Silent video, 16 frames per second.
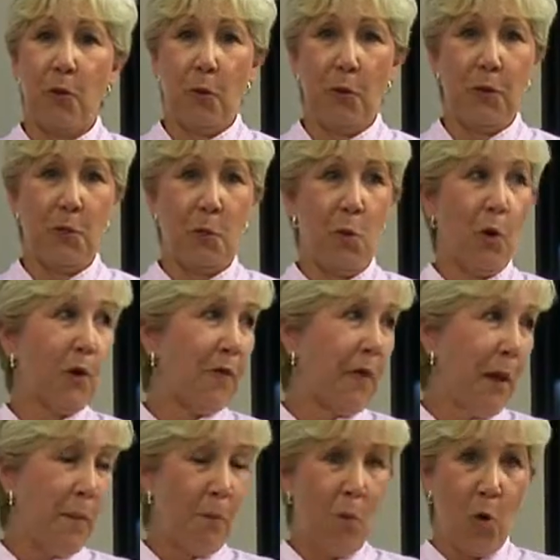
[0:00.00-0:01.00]
you went to work
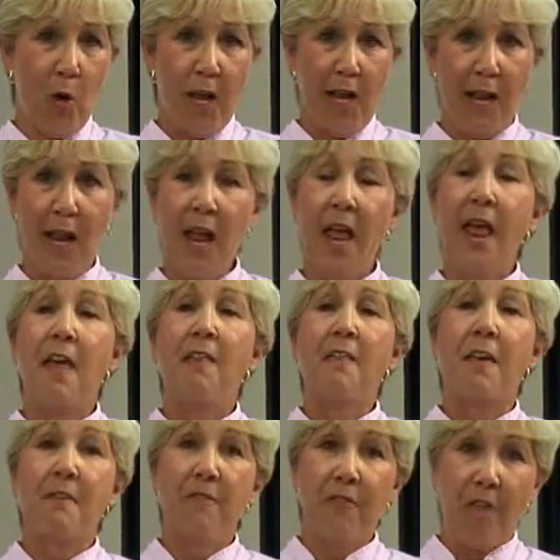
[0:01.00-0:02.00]
that morning.
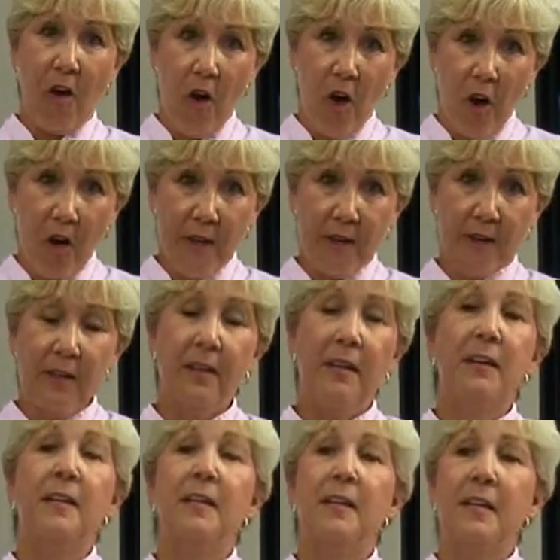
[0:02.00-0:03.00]
They've thawed.
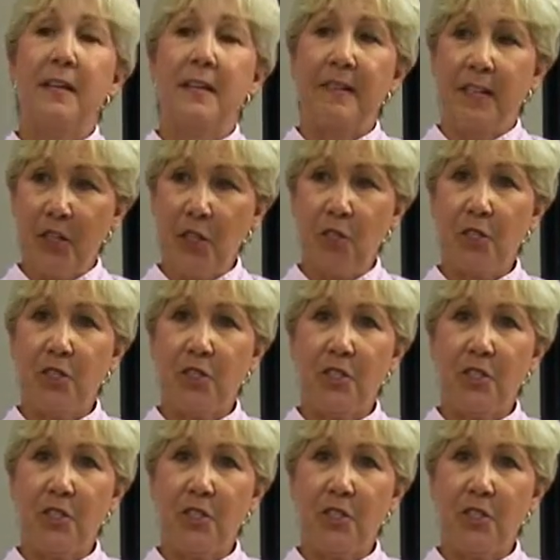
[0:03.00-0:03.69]
Then you can